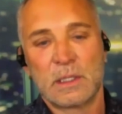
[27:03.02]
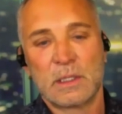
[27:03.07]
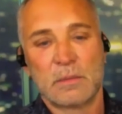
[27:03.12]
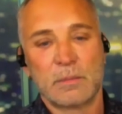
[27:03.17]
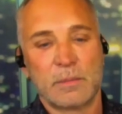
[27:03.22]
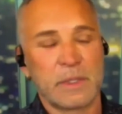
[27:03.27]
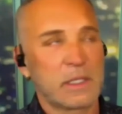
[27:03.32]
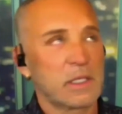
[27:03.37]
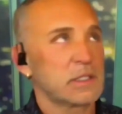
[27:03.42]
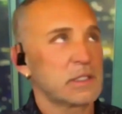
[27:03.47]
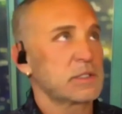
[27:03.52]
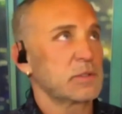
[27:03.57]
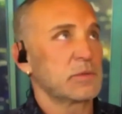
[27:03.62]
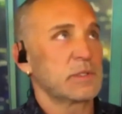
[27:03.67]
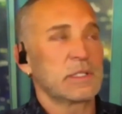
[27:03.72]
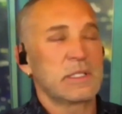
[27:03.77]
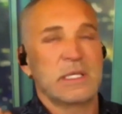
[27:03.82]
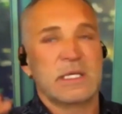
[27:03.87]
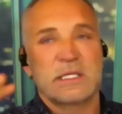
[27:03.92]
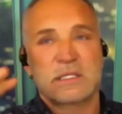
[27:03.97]
because there were
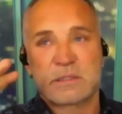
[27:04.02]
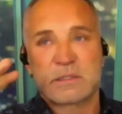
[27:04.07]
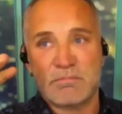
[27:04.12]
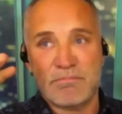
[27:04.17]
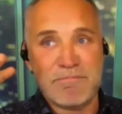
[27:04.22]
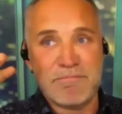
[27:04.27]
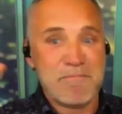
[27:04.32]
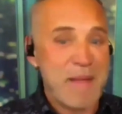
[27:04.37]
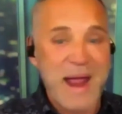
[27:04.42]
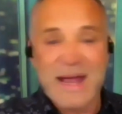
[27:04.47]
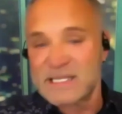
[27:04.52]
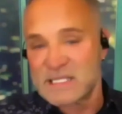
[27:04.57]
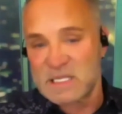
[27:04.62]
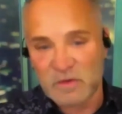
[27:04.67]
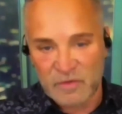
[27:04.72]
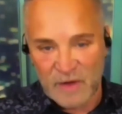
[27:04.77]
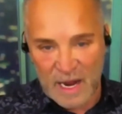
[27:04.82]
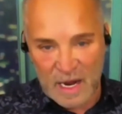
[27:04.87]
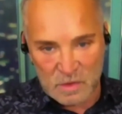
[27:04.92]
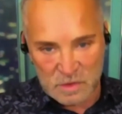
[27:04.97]
these massive
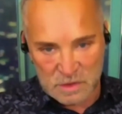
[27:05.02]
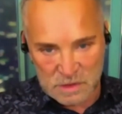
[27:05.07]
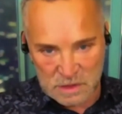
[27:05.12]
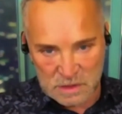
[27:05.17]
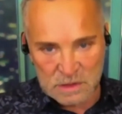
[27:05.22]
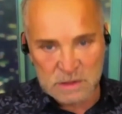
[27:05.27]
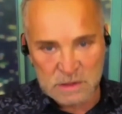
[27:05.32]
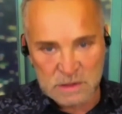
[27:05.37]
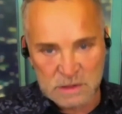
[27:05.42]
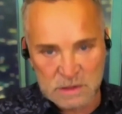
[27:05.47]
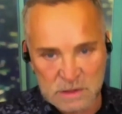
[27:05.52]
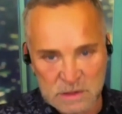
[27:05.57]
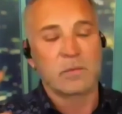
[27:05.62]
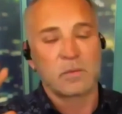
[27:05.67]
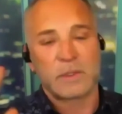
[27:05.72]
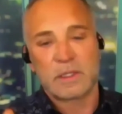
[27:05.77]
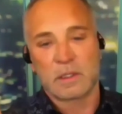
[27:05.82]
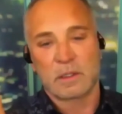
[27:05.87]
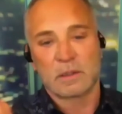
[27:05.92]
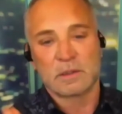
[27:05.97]
houses, and
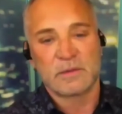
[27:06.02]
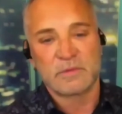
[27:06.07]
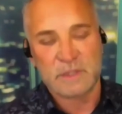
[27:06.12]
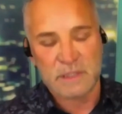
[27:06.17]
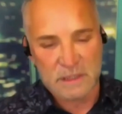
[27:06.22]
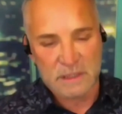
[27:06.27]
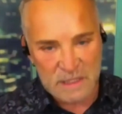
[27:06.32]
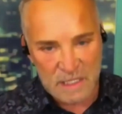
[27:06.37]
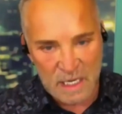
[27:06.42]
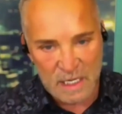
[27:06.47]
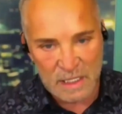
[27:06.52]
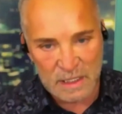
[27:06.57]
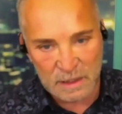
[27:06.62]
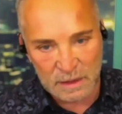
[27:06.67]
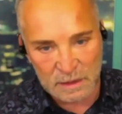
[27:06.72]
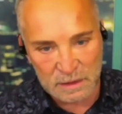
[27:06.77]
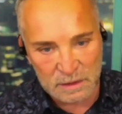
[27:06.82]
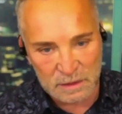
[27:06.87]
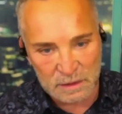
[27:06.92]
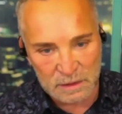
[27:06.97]
we'd all lived in tiny
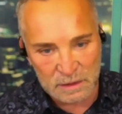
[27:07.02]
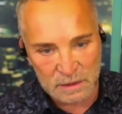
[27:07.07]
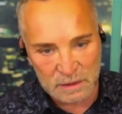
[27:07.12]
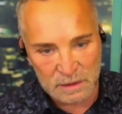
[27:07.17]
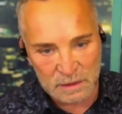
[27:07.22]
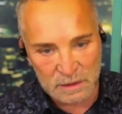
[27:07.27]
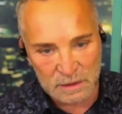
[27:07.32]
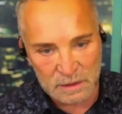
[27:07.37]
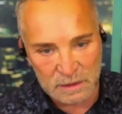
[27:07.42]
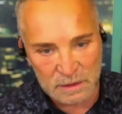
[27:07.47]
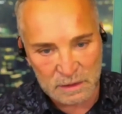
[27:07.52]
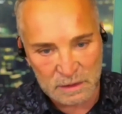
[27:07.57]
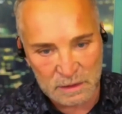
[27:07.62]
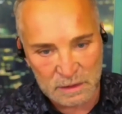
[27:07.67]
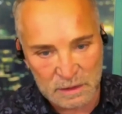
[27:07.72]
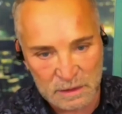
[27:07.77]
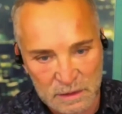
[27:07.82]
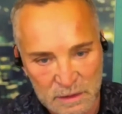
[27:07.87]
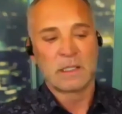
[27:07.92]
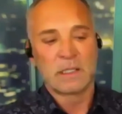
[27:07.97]
little
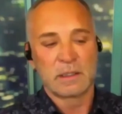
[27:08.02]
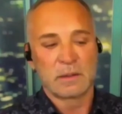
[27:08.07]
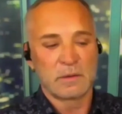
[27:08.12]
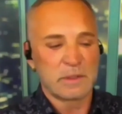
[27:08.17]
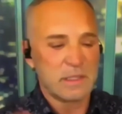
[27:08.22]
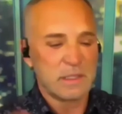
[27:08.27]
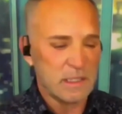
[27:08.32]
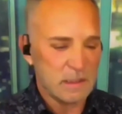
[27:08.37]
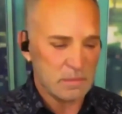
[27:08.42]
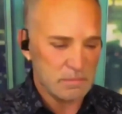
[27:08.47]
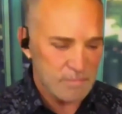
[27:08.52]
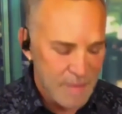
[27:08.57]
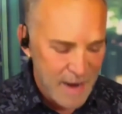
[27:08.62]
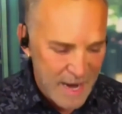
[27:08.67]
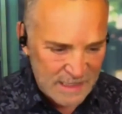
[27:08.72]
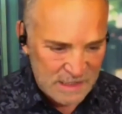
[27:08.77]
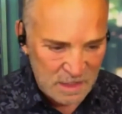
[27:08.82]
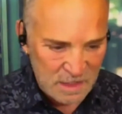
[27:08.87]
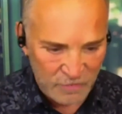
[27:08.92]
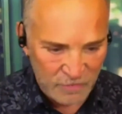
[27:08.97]
places with these
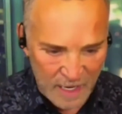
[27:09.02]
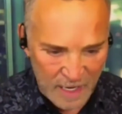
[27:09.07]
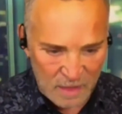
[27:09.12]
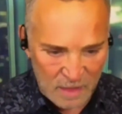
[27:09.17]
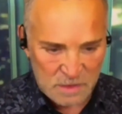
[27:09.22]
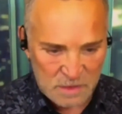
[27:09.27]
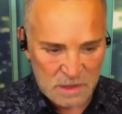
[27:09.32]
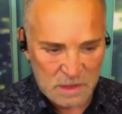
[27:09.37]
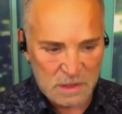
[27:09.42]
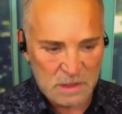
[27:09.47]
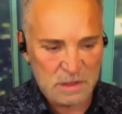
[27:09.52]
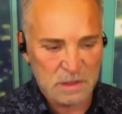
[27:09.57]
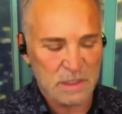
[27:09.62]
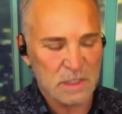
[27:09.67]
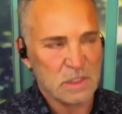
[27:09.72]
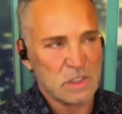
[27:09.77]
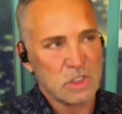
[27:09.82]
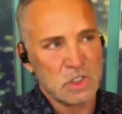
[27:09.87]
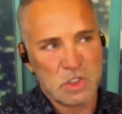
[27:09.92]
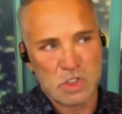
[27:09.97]
massive houses,
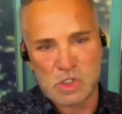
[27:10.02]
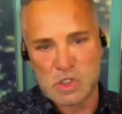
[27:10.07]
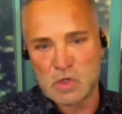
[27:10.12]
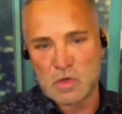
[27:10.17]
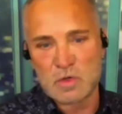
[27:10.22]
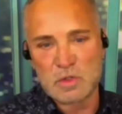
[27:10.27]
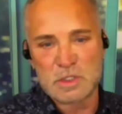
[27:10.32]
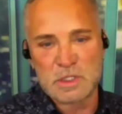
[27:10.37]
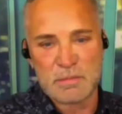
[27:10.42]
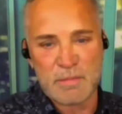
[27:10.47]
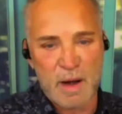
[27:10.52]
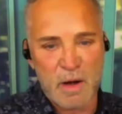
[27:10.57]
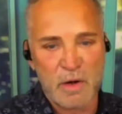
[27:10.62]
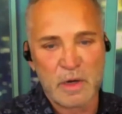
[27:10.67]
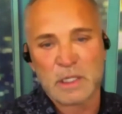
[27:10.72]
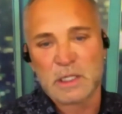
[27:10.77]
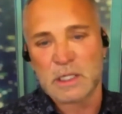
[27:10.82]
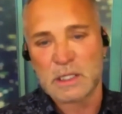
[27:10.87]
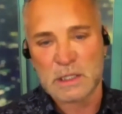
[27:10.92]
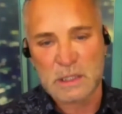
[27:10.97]
these huge
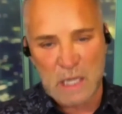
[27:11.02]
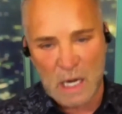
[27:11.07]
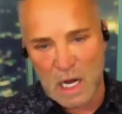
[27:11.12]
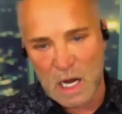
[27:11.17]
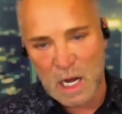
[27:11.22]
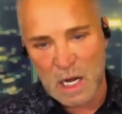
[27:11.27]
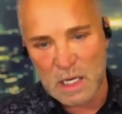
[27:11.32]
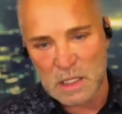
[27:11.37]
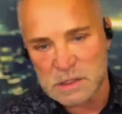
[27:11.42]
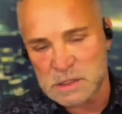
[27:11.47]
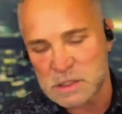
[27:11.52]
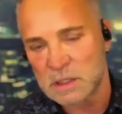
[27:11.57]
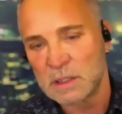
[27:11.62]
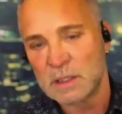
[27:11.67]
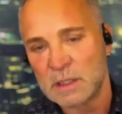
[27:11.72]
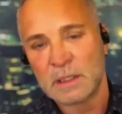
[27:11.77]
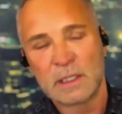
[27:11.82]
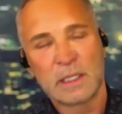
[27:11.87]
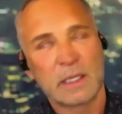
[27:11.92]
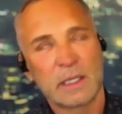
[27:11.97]
American cars.
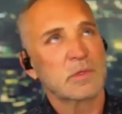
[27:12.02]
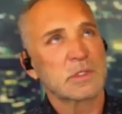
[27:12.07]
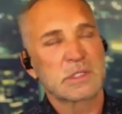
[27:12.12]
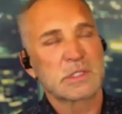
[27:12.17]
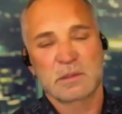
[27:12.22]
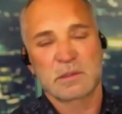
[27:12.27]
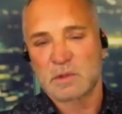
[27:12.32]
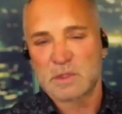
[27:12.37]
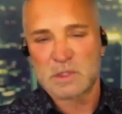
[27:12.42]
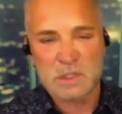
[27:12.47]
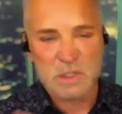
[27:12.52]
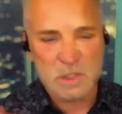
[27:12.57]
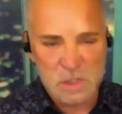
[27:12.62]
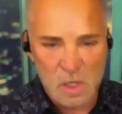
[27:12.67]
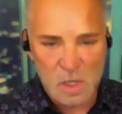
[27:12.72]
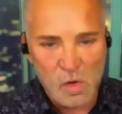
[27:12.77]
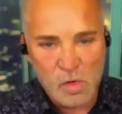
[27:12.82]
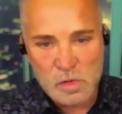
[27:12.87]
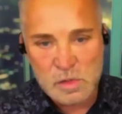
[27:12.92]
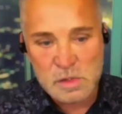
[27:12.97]
It was
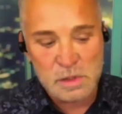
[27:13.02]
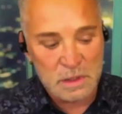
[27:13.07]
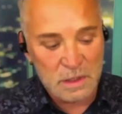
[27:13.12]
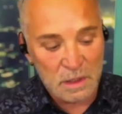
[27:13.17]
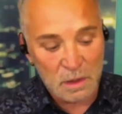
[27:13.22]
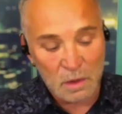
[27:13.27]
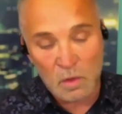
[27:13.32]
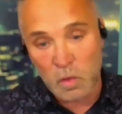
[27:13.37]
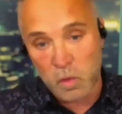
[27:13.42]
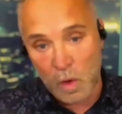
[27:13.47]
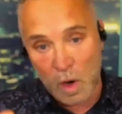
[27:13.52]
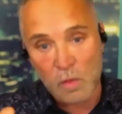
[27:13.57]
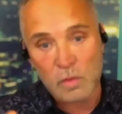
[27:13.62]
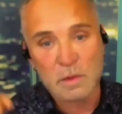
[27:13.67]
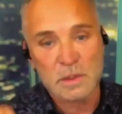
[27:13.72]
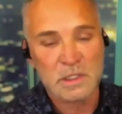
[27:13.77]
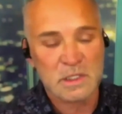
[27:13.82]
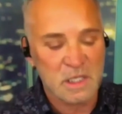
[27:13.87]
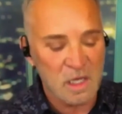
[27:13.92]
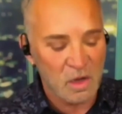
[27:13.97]
so,
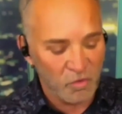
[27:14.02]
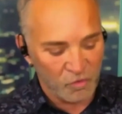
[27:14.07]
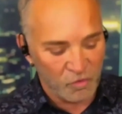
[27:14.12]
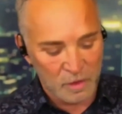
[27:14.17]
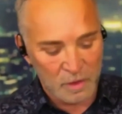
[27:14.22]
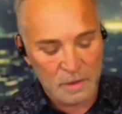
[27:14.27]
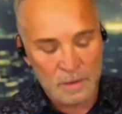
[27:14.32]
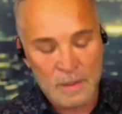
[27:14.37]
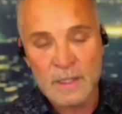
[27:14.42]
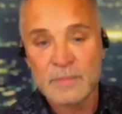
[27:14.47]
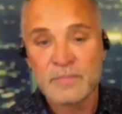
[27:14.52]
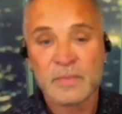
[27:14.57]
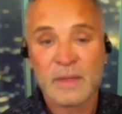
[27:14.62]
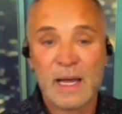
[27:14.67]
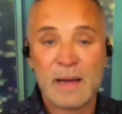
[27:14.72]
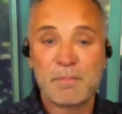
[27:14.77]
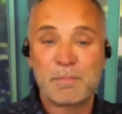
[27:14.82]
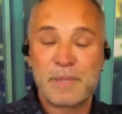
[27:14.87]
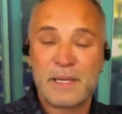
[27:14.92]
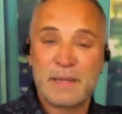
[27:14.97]
quote, different,
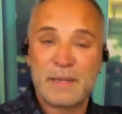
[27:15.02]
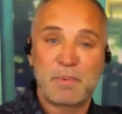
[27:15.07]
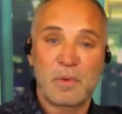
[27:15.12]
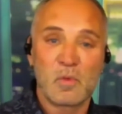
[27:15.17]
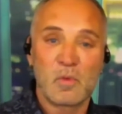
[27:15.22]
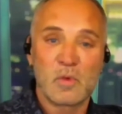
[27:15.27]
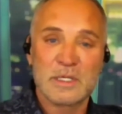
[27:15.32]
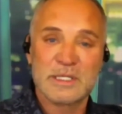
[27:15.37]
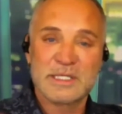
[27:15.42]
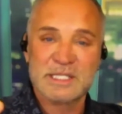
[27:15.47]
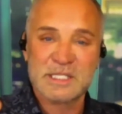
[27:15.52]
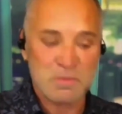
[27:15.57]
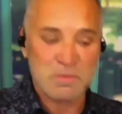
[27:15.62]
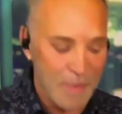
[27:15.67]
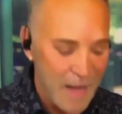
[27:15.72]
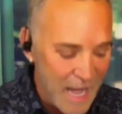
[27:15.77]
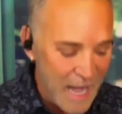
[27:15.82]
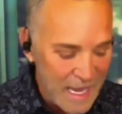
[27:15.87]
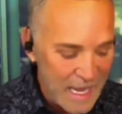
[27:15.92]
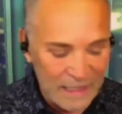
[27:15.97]
and people were
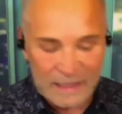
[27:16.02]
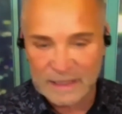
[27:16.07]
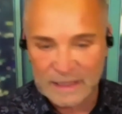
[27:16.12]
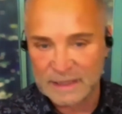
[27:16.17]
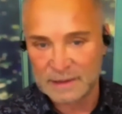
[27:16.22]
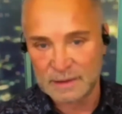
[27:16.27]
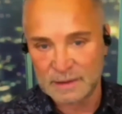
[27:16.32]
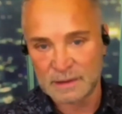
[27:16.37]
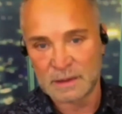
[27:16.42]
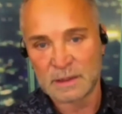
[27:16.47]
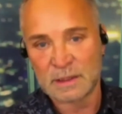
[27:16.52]
smiley,